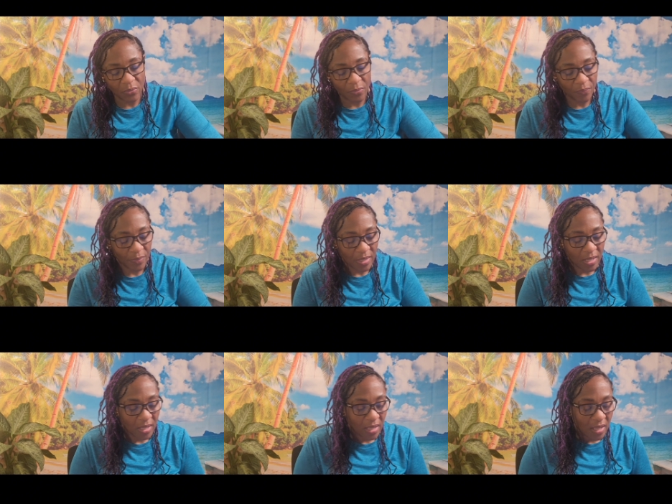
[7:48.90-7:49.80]
you
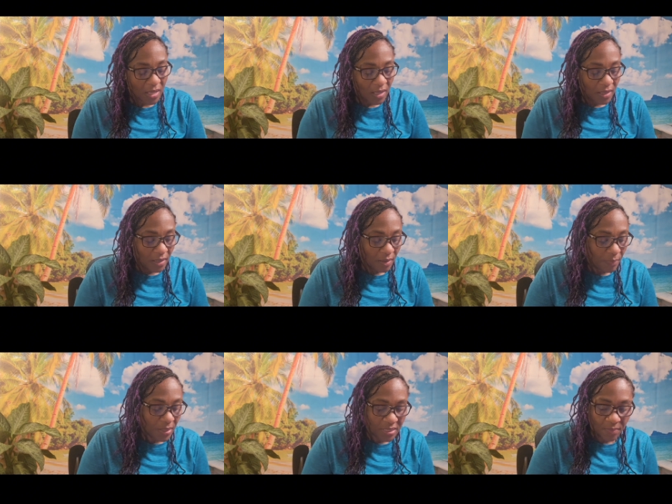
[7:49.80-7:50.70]

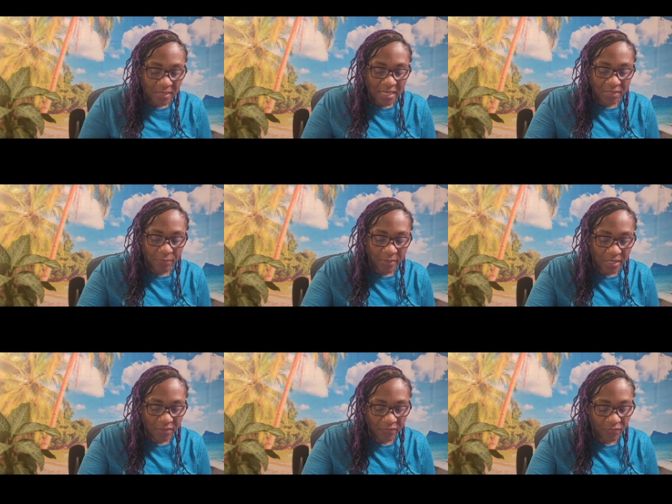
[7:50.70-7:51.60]
possibly had
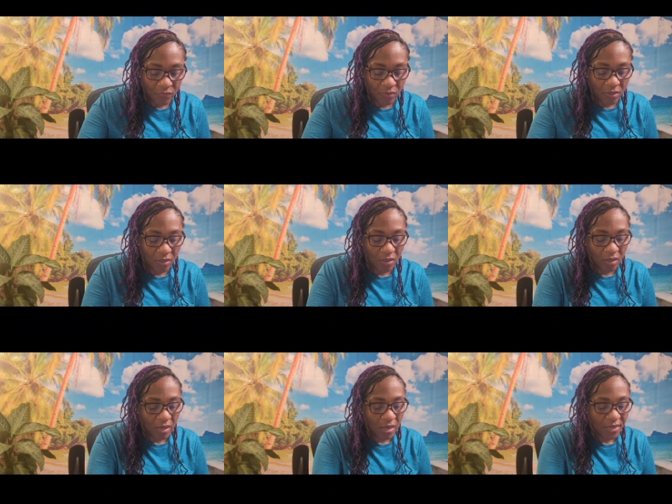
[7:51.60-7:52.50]
painful
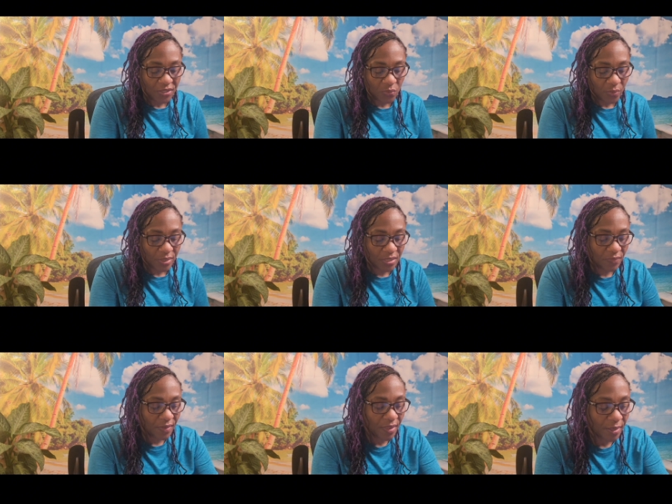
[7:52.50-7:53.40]
or harsh words
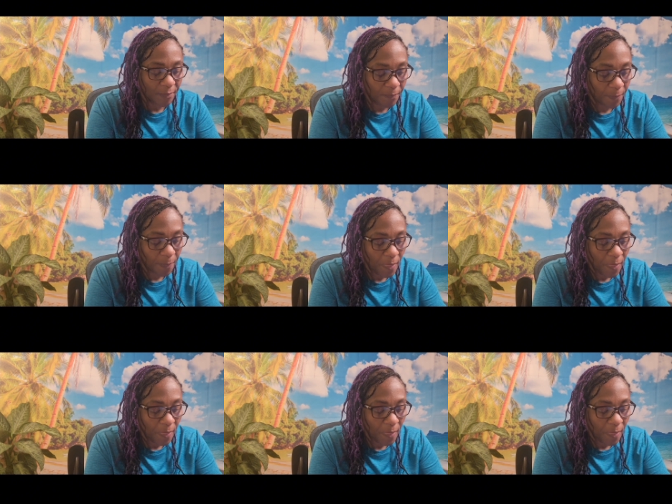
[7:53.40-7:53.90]
for them.